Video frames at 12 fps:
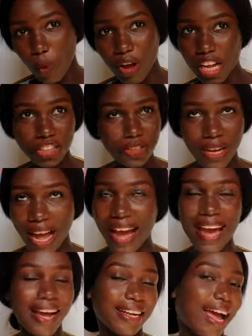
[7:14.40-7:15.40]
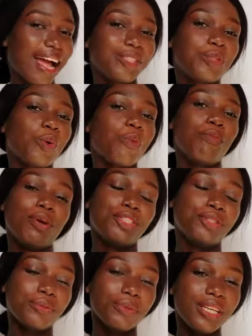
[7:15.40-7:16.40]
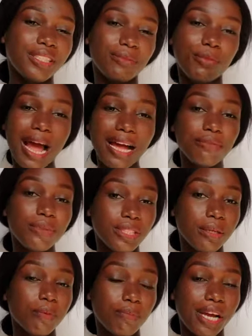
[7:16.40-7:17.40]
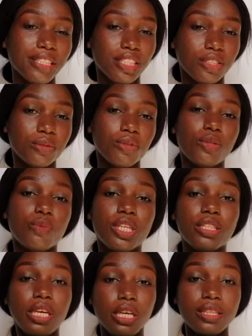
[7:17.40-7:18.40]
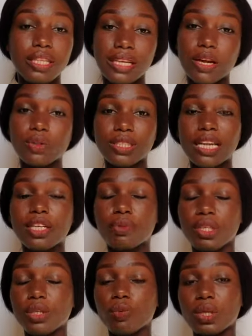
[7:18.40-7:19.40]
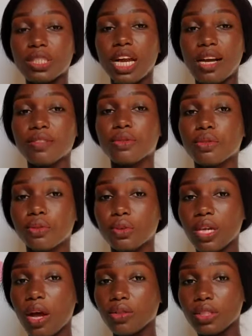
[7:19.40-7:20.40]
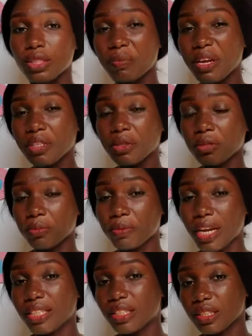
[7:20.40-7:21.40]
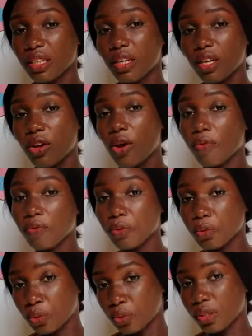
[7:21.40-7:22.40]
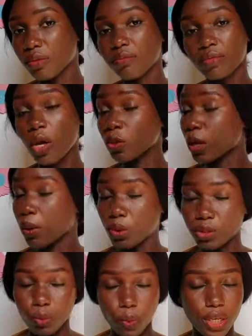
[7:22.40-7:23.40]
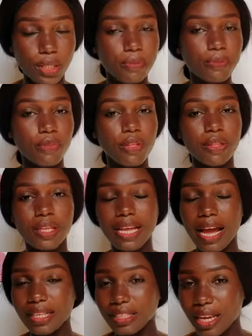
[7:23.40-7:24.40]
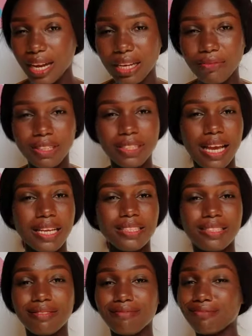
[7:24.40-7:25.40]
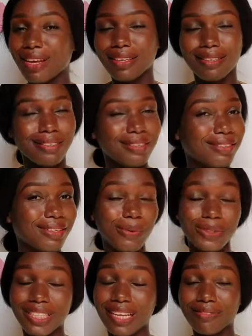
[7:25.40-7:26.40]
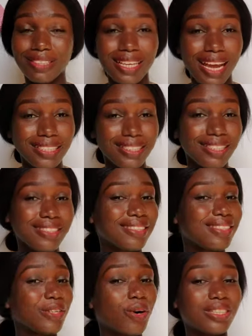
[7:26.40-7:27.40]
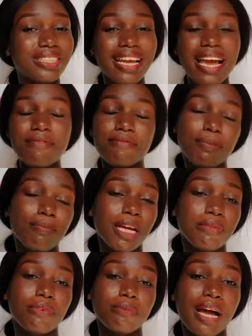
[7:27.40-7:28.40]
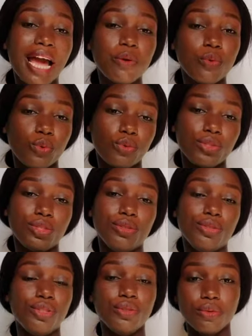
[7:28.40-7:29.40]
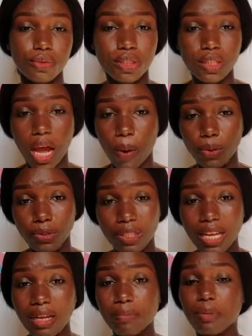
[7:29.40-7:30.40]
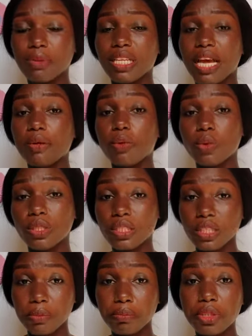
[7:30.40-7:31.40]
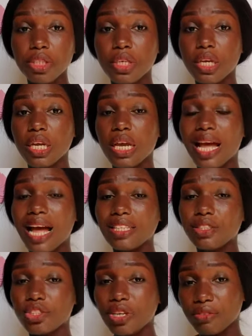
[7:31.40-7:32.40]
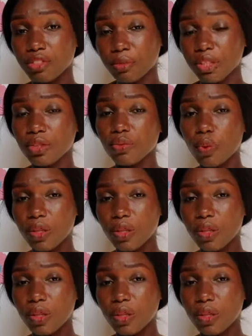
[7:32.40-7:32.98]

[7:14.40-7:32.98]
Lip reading: overshoot iron and add so much to it. Add reasonable prices to it. Then I was adding within 1,000 to 2,000, depending on the price of the good. That's what I was doing. Then I started advertising. I was advertising on every platform I could use. I was in, and people started noticing me. And you have to be,